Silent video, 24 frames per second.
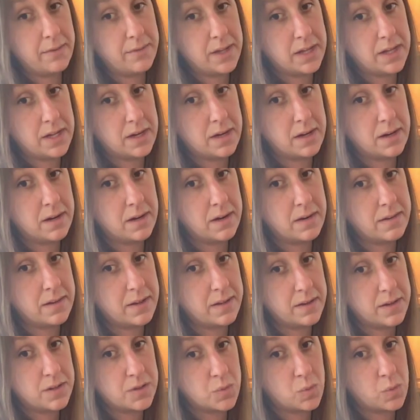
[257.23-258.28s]
here, and
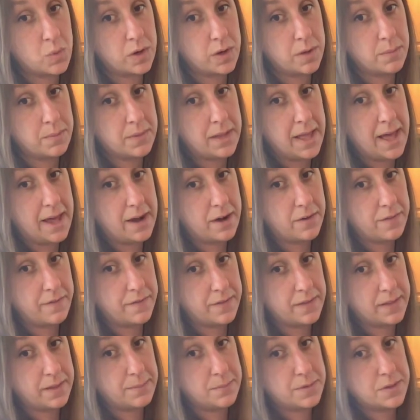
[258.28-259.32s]
then there's a worm ladder
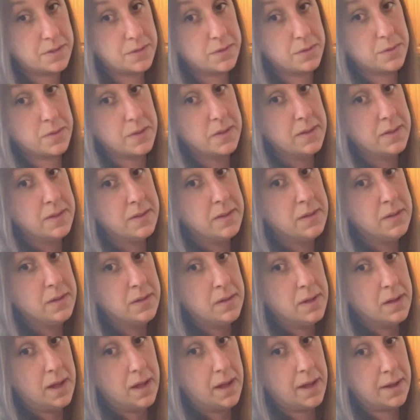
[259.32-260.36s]
for them to
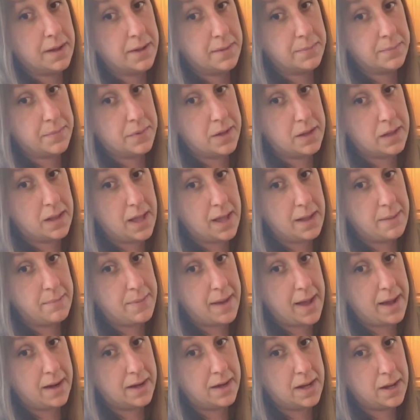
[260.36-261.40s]
climb
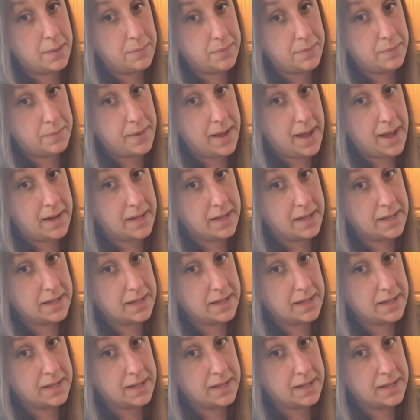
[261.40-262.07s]
back up and back